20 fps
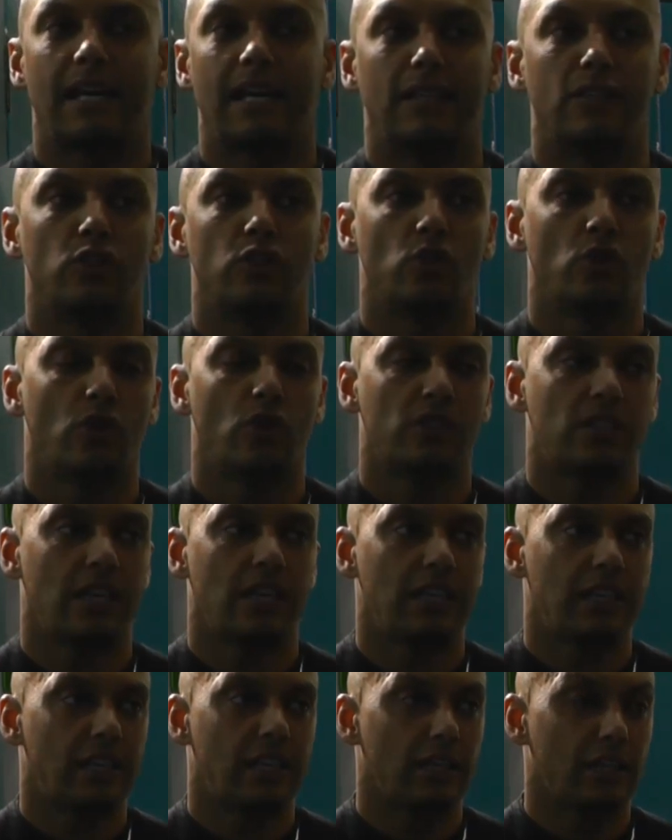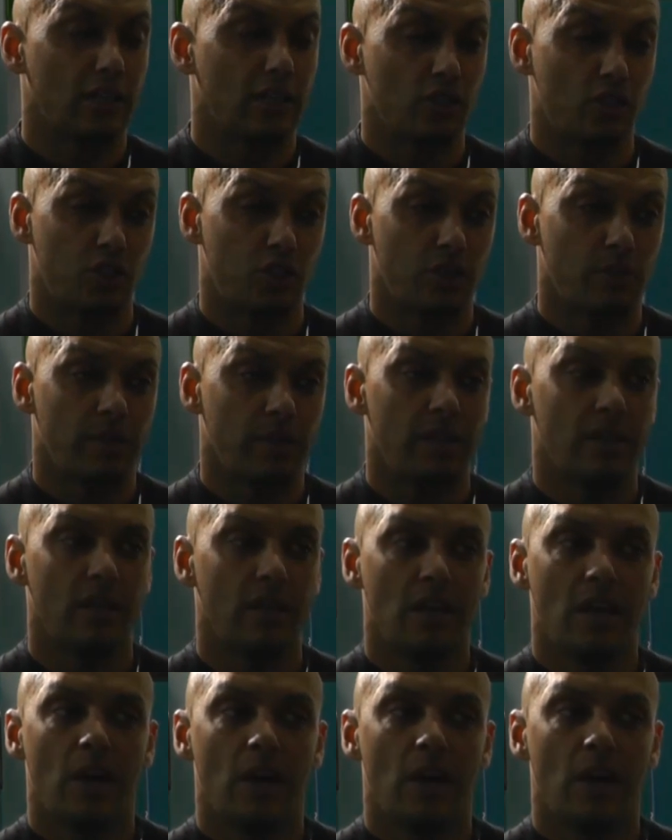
and you're consuming